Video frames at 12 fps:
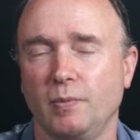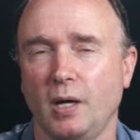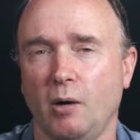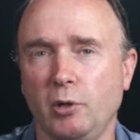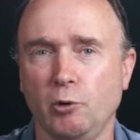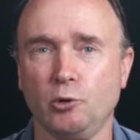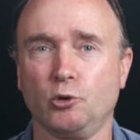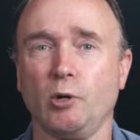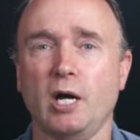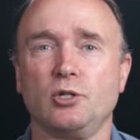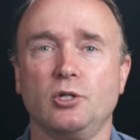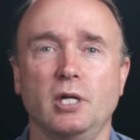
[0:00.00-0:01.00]
I want to
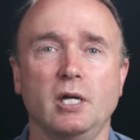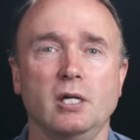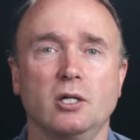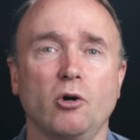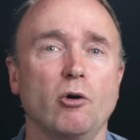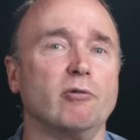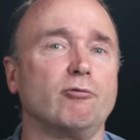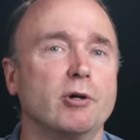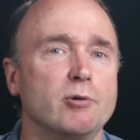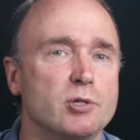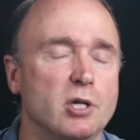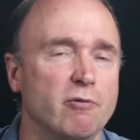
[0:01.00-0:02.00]
address the current
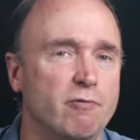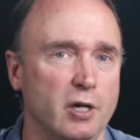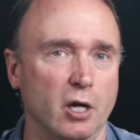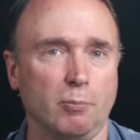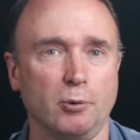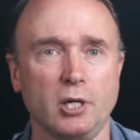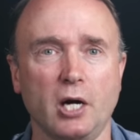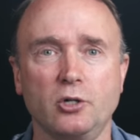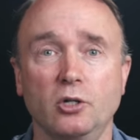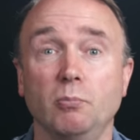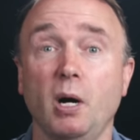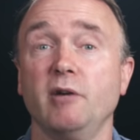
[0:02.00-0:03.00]
frequency of video
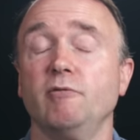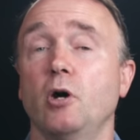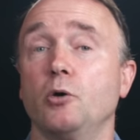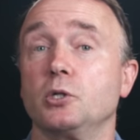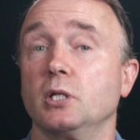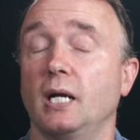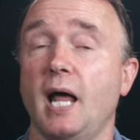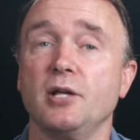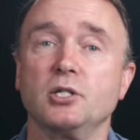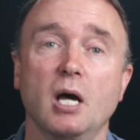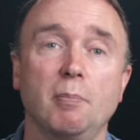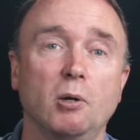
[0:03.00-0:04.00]
production. You might have noticed in the
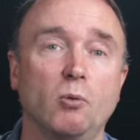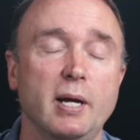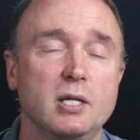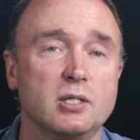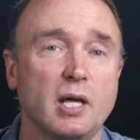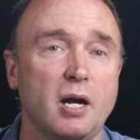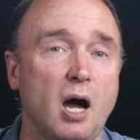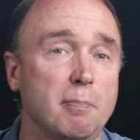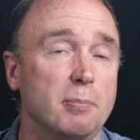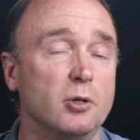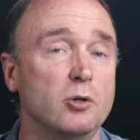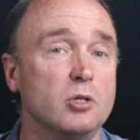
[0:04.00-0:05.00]
last couple of weeks that I'm
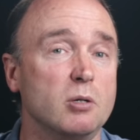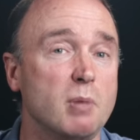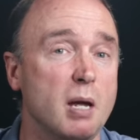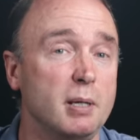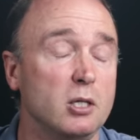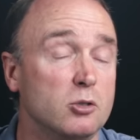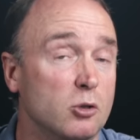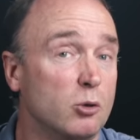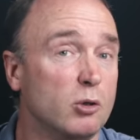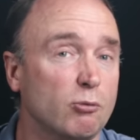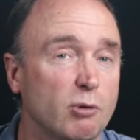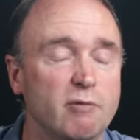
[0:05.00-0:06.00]
producing maybe 2
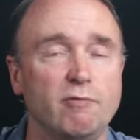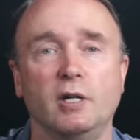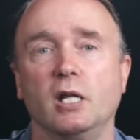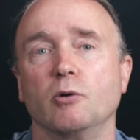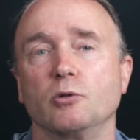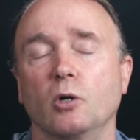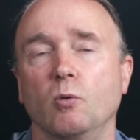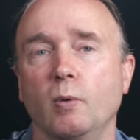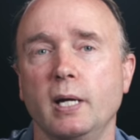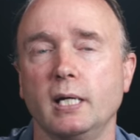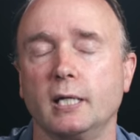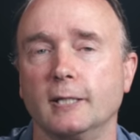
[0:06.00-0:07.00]
to 3 videos a
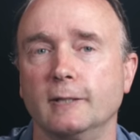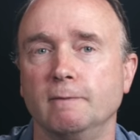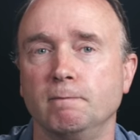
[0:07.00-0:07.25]
week.